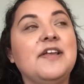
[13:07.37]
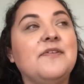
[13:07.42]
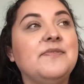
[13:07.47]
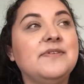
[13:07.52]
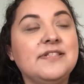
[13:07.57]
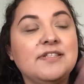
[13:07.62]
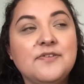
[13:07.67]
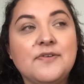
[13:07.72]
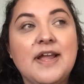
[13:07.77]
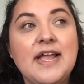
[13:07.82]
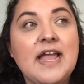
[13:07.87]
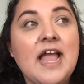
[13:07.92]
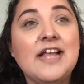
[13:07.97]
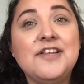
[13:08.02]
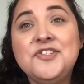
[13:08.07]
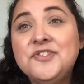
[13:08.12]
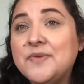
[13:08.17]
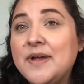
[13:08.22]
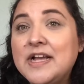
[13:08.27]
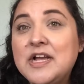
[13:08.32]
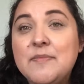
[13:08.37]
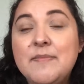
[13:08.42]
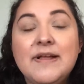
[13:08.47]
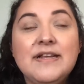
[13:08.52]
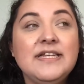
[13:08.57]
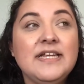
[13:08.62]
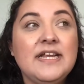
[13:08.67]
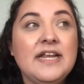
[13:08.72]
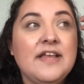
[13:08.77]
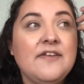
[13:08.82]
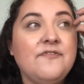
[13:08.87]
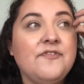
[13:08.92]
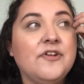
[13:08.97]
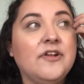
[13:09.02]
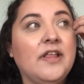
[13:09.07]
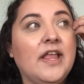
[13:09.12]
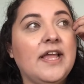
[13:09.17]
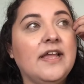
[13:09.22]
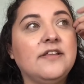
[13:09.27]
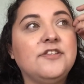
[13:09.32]
It was great. I do recommend it if
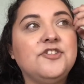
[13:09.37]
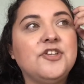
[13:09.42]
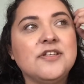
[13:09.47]
you're, like,